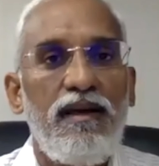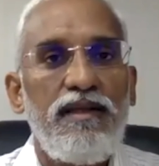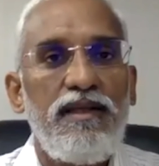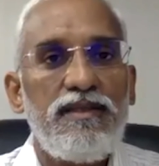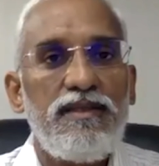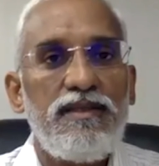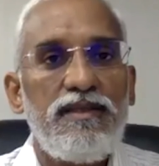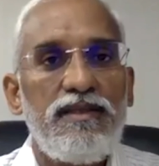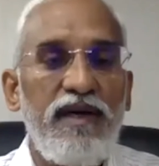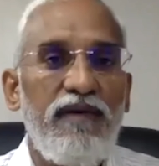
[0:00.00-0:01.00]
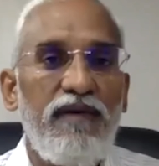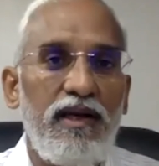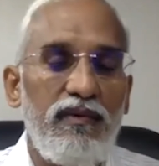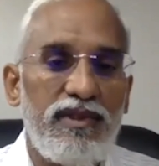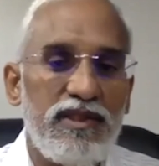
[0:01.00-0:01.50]
the specified
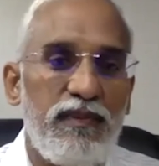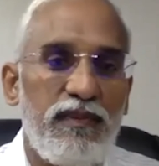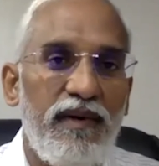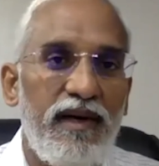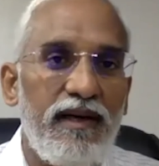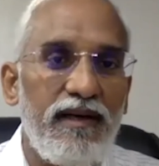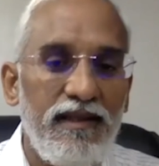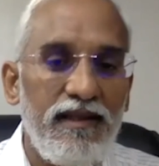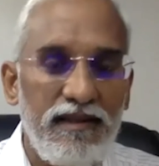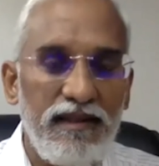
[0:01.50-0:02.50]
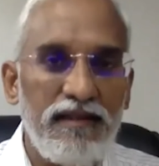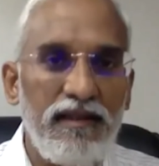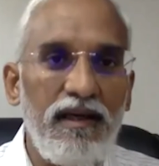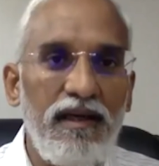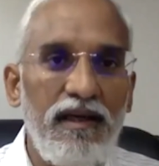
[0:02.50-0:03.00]
value which is provided. Then
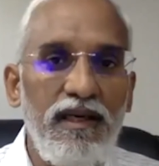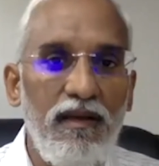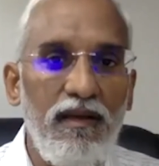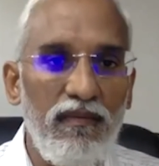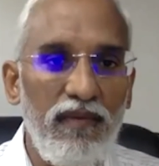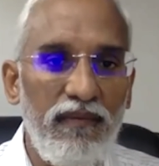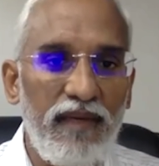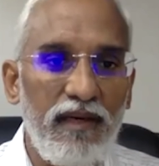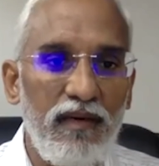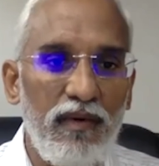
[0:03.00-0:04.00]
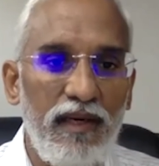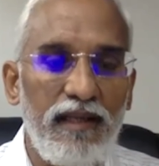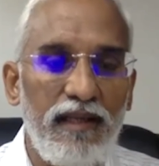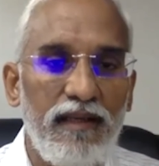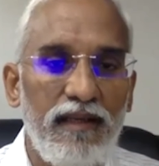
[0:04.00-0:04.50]
thirdly, we can look
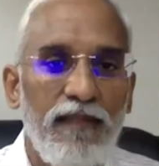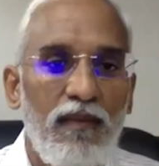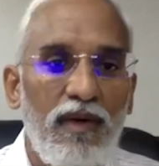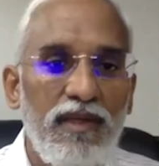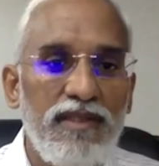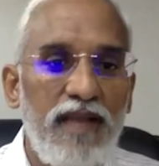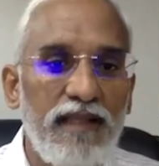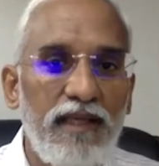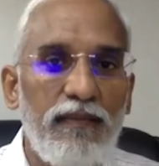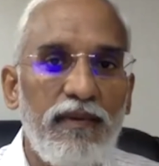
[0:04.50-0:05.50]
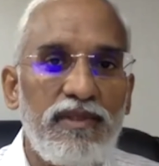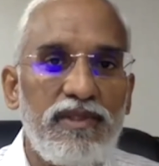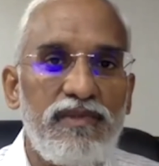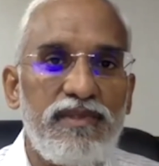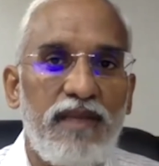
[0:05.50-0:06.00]
at what is the other
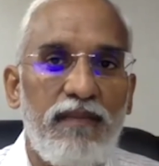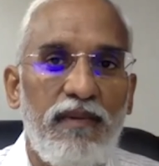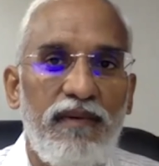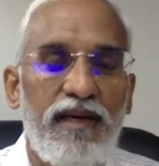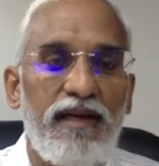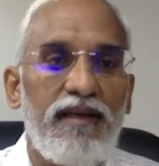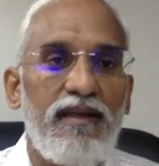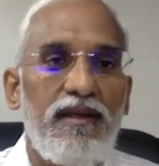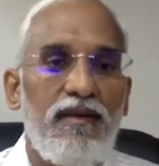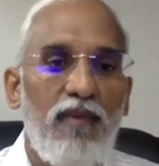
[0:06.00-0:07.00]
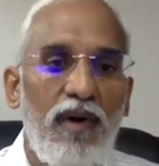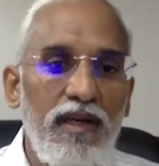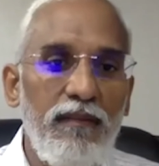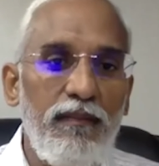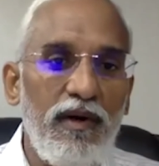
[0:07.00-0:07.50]
provisions which are provided.
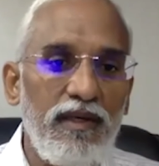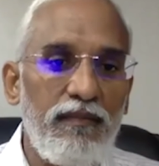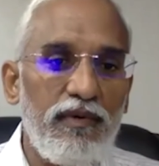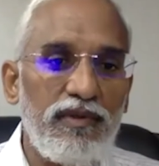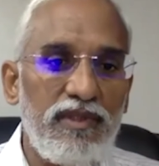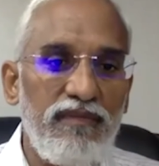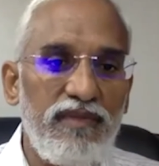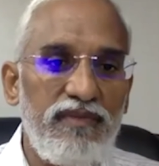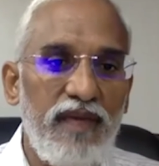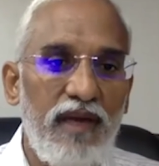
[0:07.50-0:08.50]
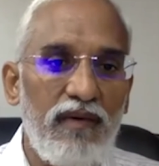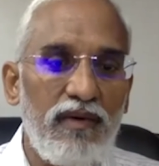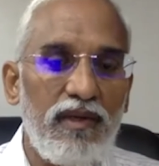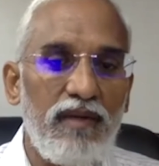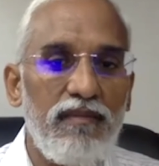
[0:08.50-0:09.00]
One important provision which we have
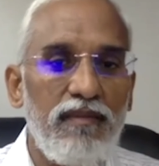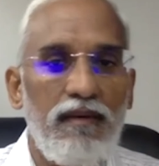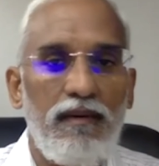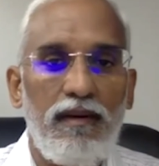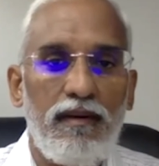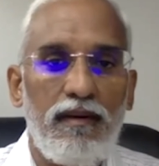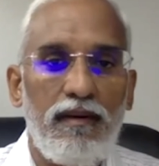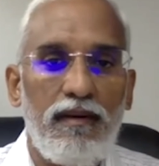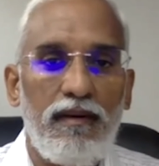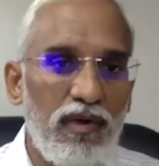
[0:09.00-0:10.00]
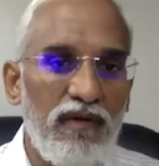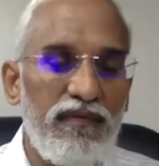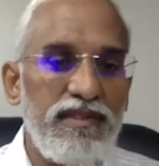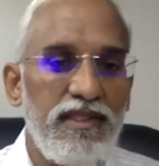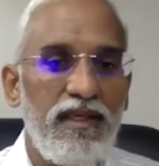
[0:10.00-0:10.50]
to take note
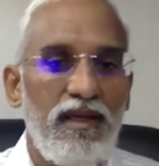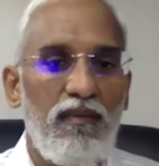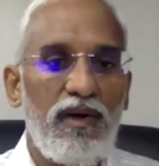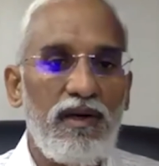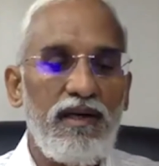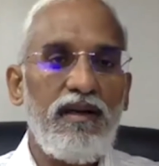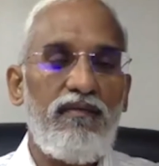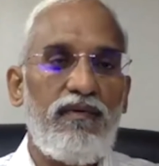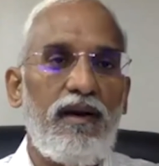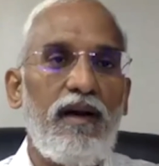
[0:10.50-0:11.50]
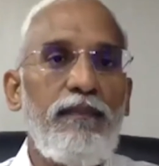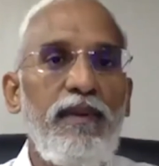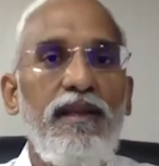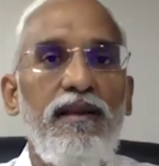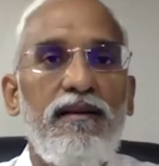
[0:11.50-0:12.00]
of is what kind of
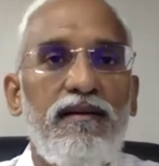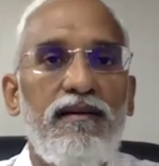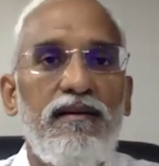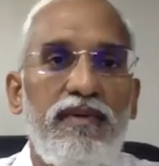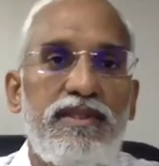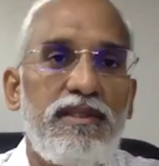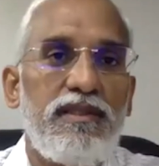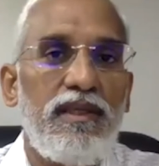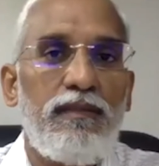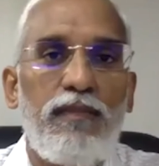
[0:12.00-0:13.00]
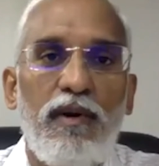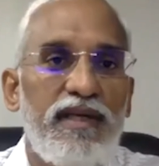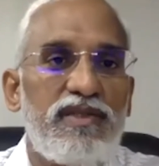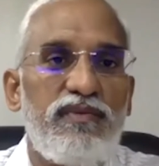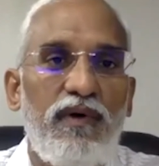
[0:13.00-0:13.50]
appeal which it
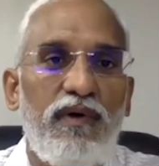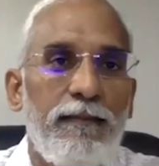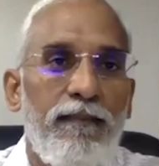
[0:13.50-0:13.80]
provides for.